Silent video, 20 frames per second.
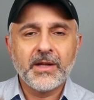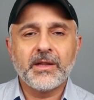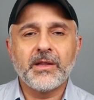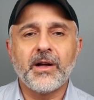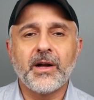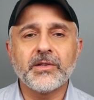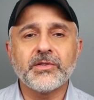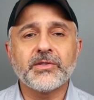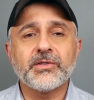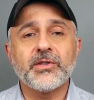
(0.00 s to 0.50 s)

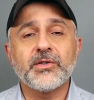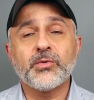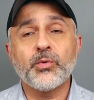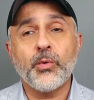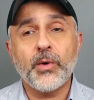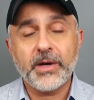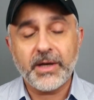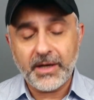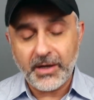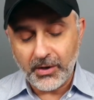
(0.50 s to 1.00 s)
launched in
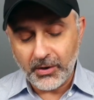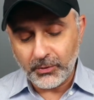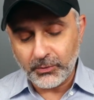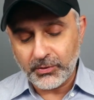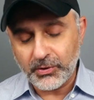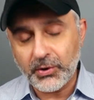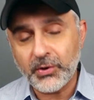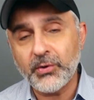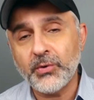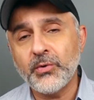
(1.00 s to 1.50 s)

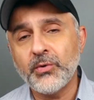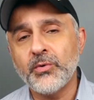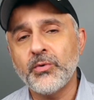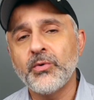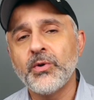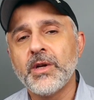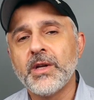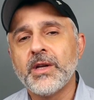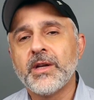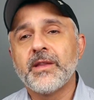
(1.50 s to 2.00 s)

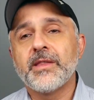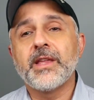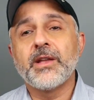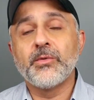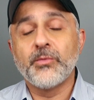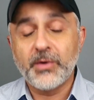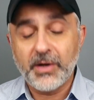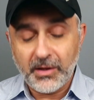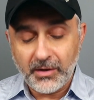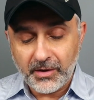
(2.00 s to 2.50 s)
2002,
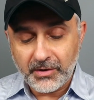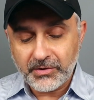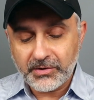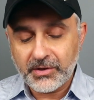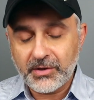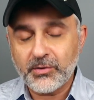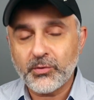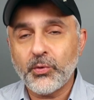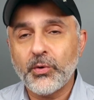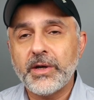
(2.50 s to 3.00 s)
then
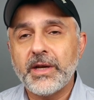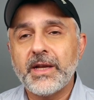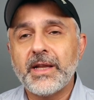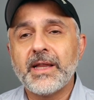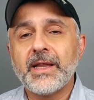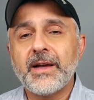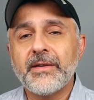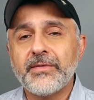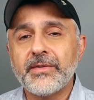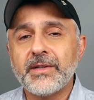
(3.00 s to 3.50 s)
relaunched in
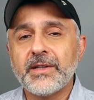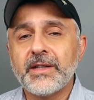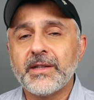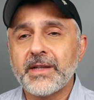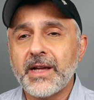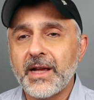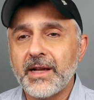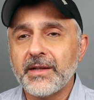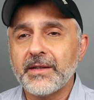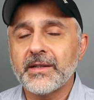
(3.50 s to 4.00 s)
2011
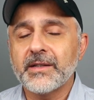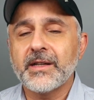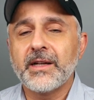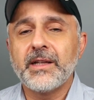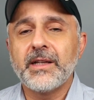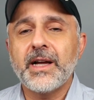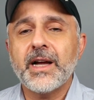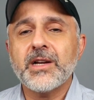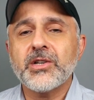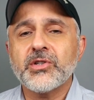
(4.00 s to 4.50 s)
in that
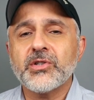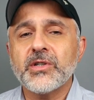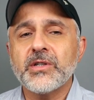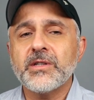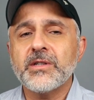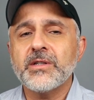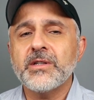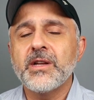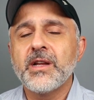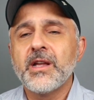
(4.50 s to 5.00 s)

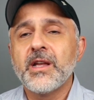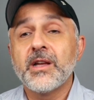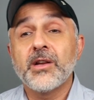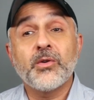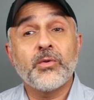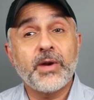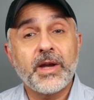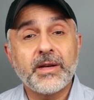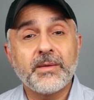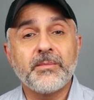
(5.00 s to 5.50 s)
collection
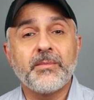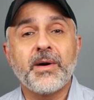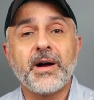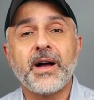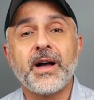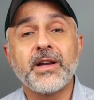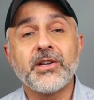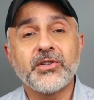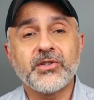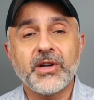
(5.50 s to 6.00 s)
created
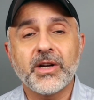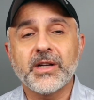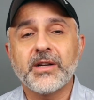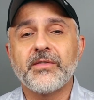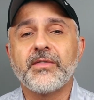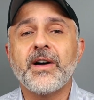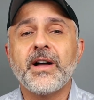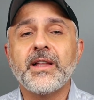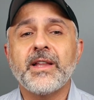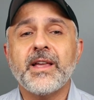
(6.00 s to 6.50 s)
by Jacques
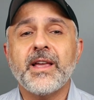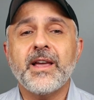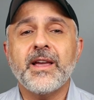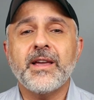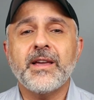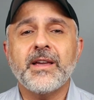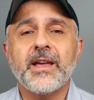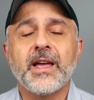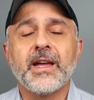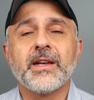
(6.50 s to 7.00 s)

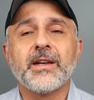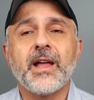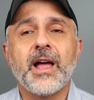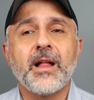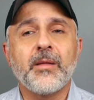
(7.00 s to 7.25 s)
Cavallier and